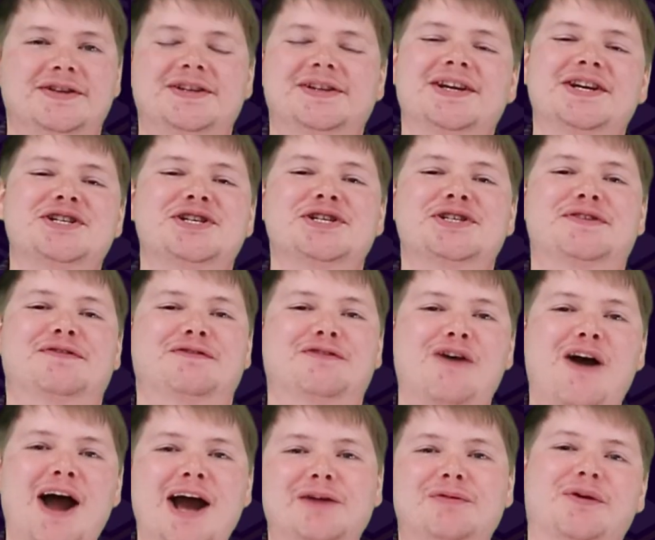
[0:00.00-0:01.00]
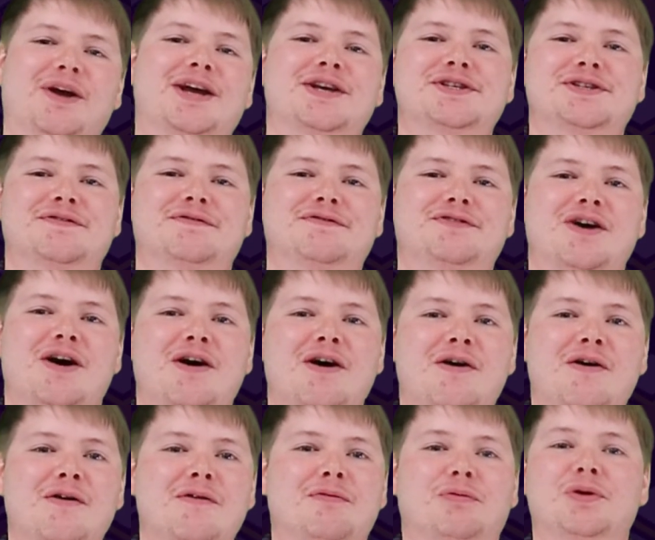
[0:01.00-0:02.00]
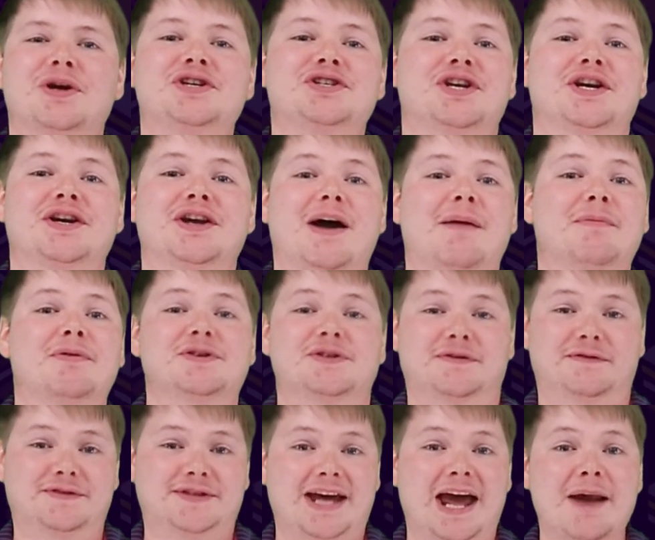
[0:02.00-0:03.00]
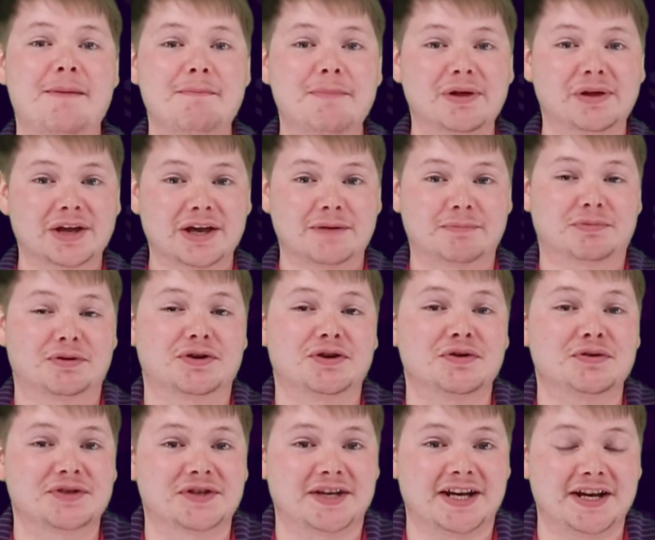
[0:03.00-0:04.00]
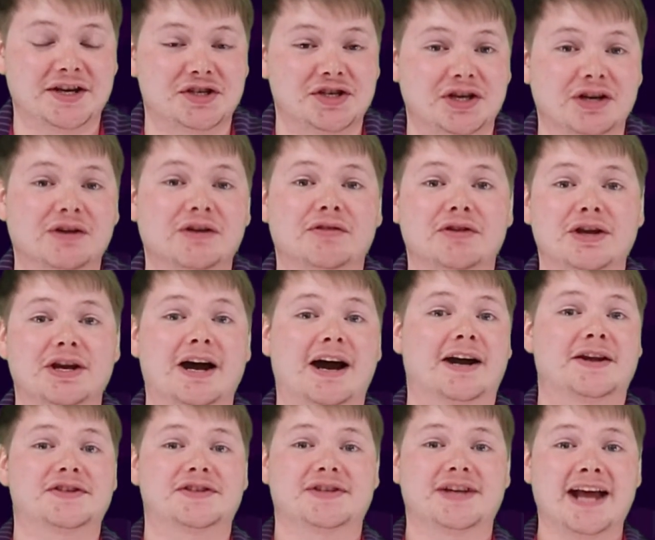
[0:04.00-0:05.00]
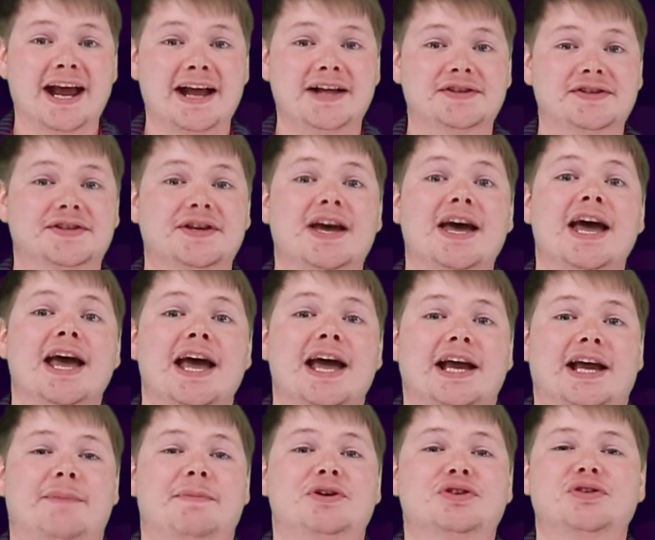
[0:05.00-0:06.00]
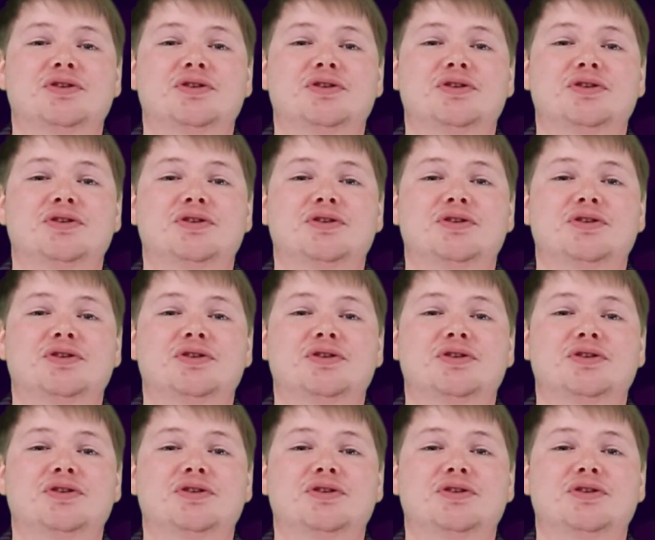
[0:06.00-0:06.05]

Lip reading: delicious fried rings of dough, reaching numbers of 10 billion produced each year in the United States, can be